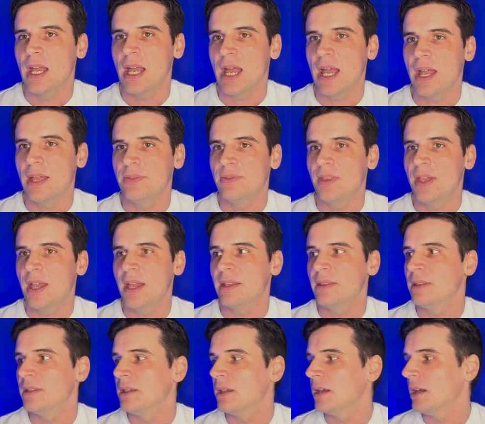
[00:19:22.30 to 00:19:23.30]
and
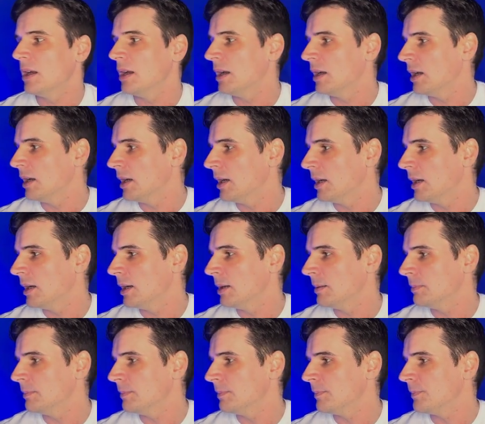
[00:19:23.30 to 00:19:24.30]
then
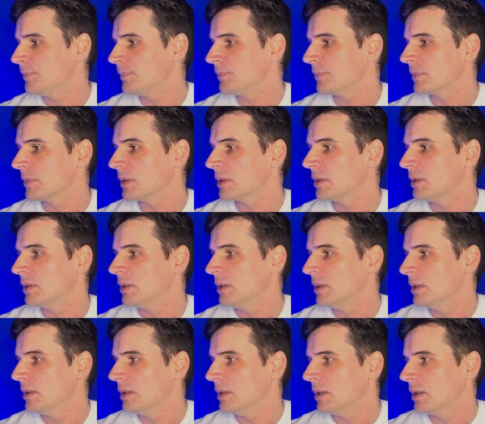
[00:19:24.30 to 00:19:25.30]
I'm
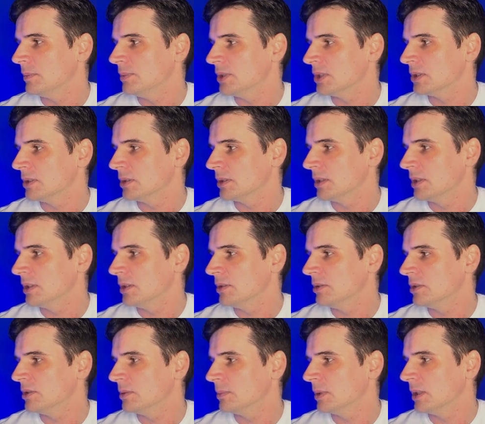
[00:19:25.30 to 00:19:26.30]
just looking
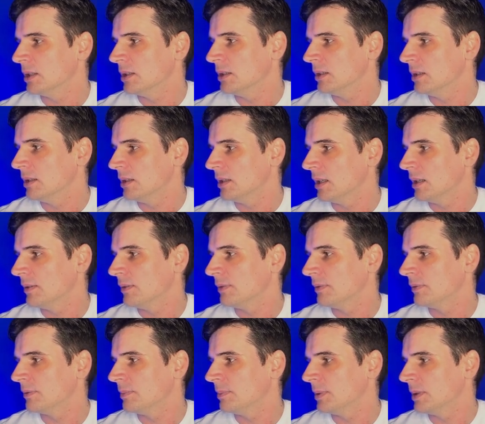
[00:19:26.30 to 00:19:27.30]
to my
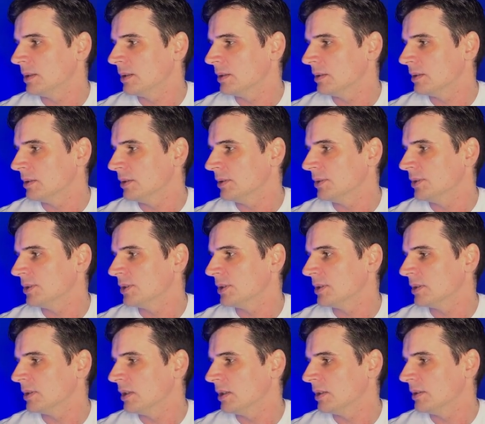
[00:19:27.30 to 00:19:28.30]
left because
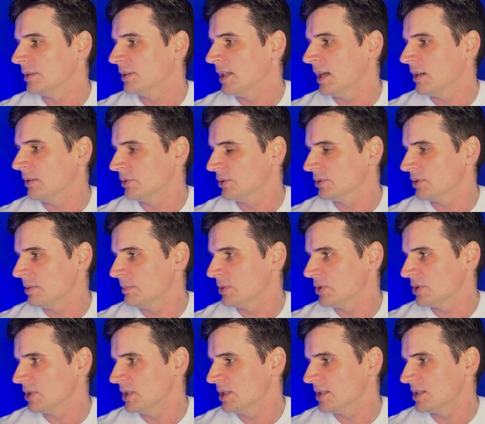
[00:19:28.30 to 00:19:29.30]
downstream
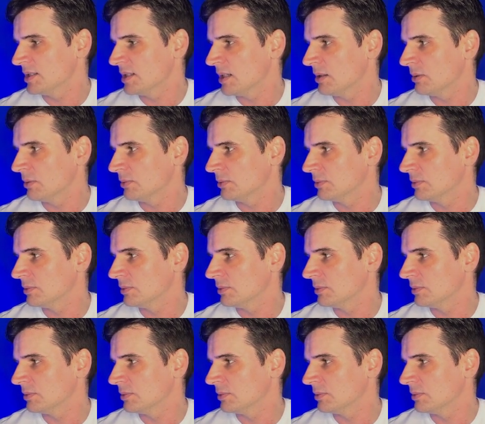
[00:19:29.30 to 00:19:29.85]
machines is now